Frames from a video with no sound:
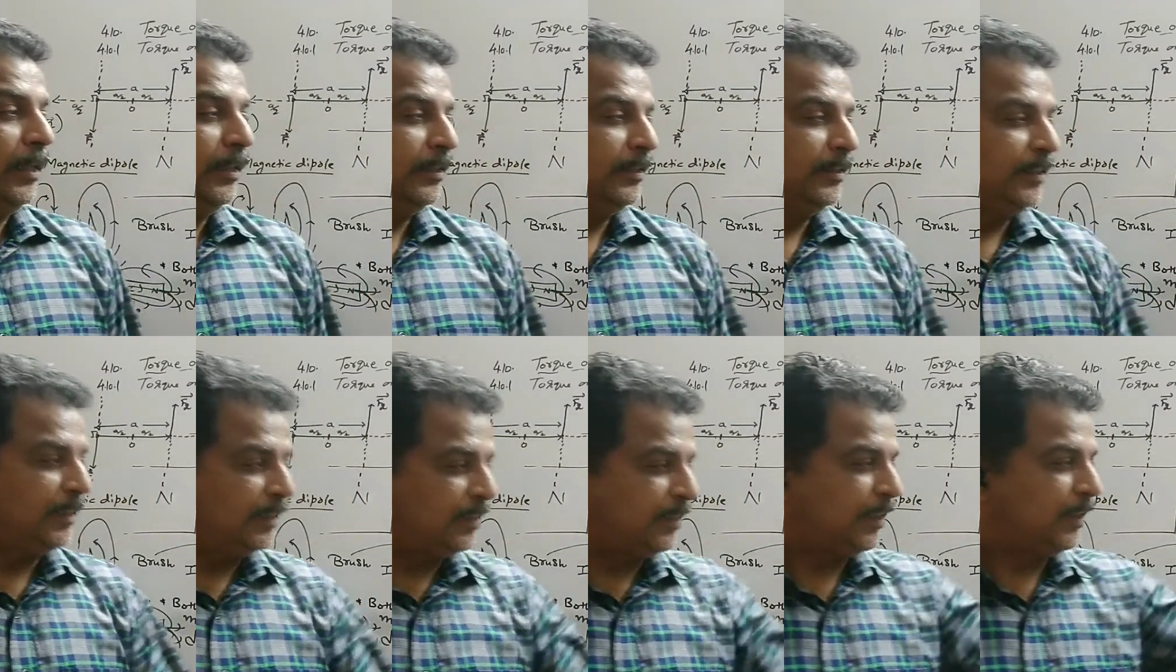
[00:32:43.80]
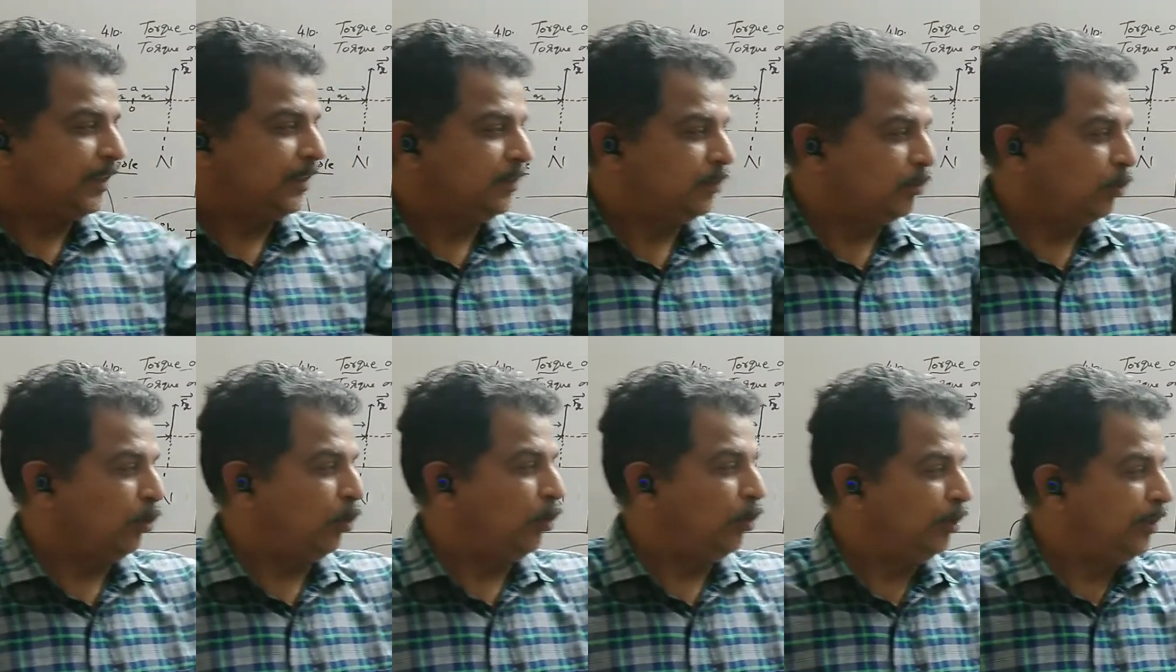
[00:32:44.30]
This
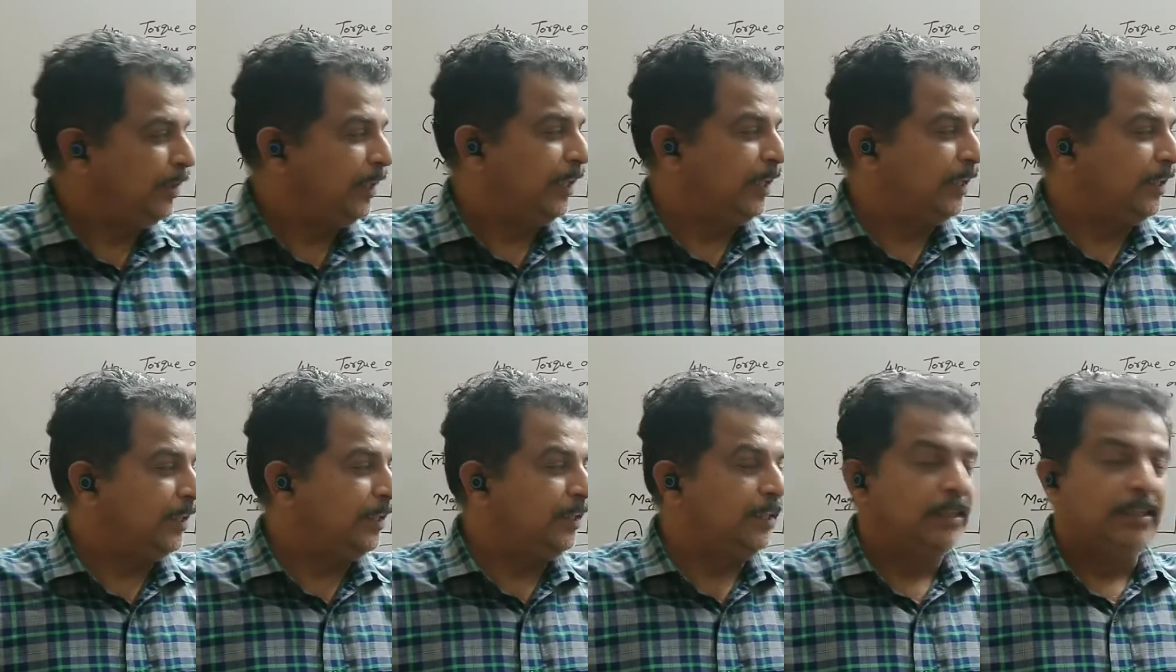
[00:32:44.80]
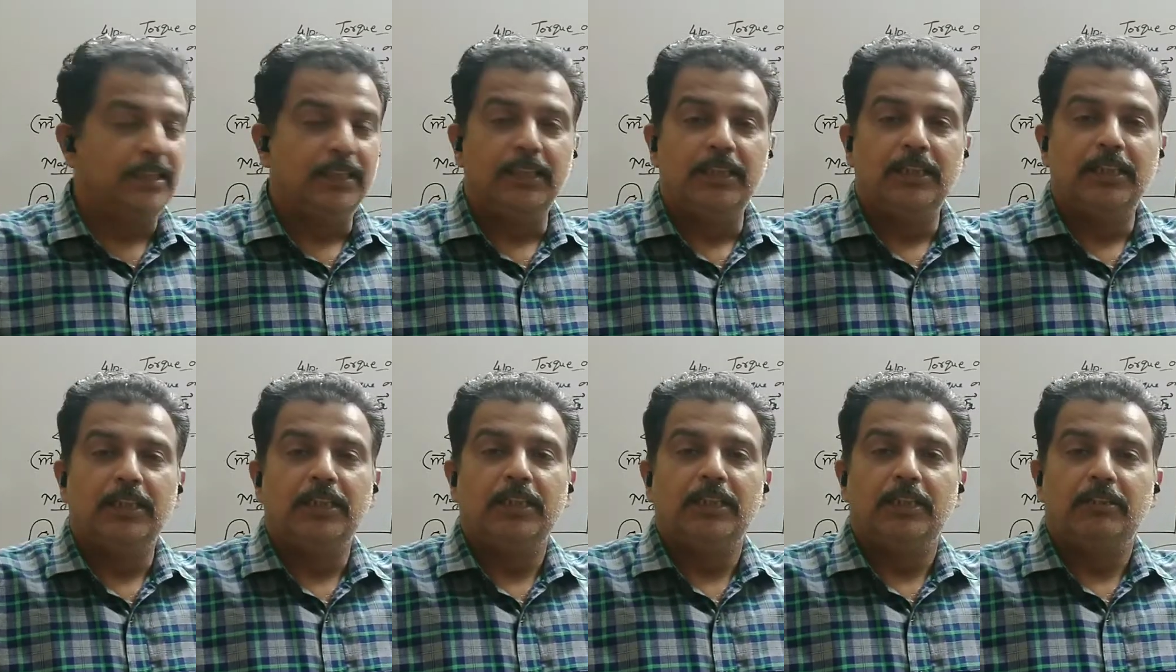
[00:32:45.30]
is only
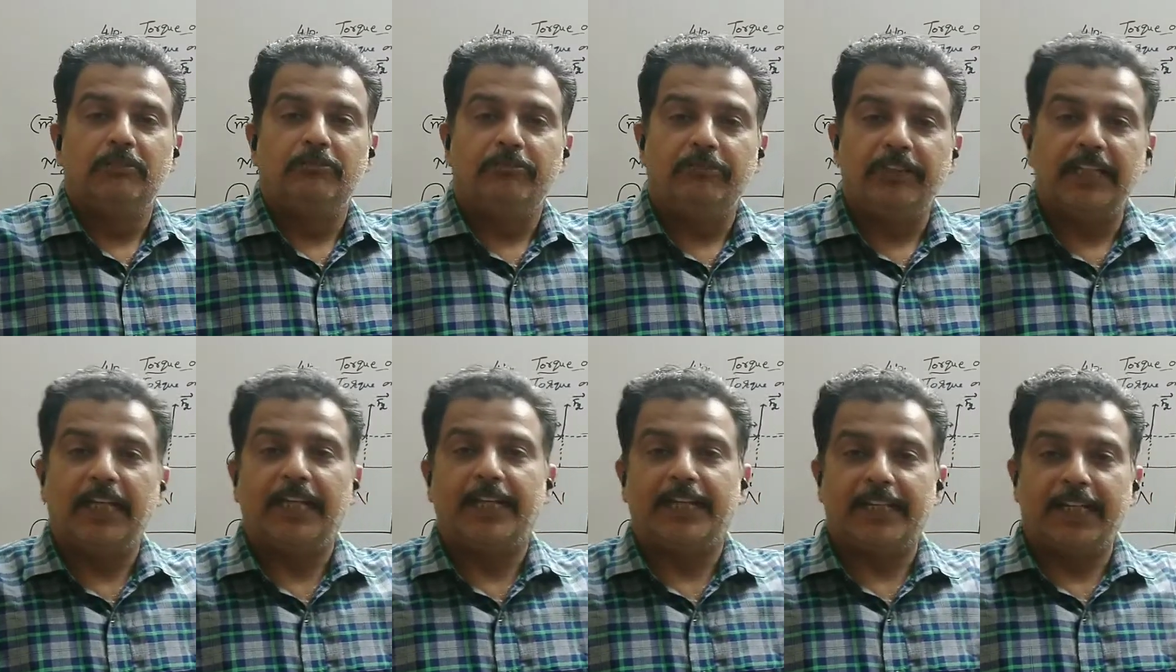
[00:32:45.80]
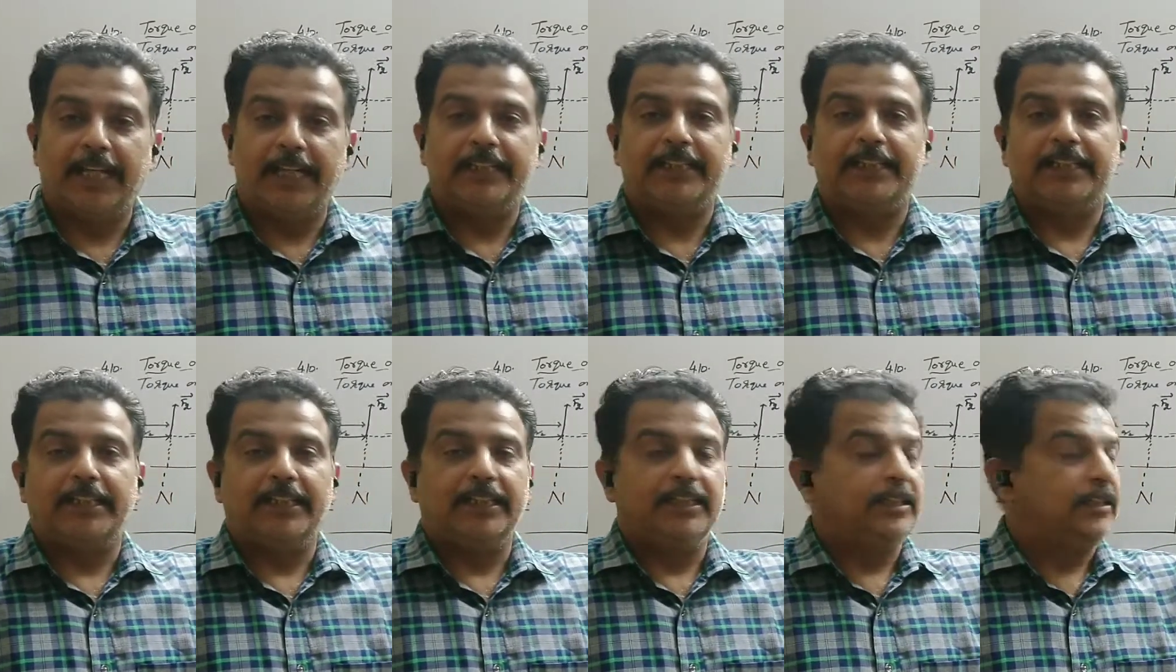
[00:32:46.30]
we are
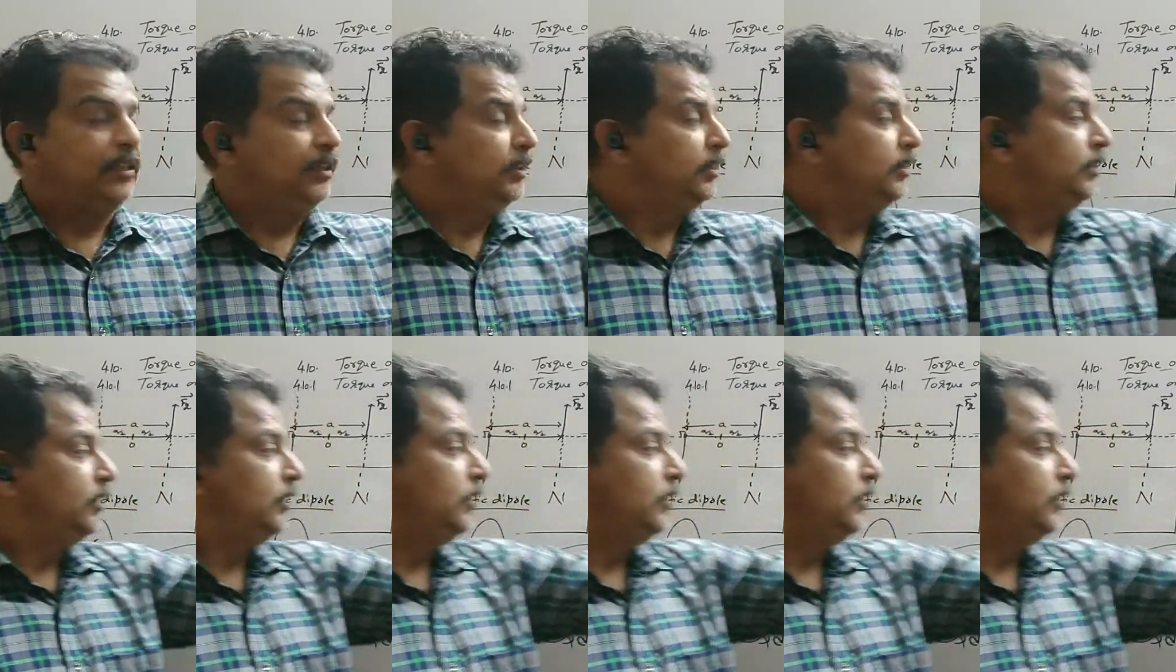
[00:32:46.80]
writing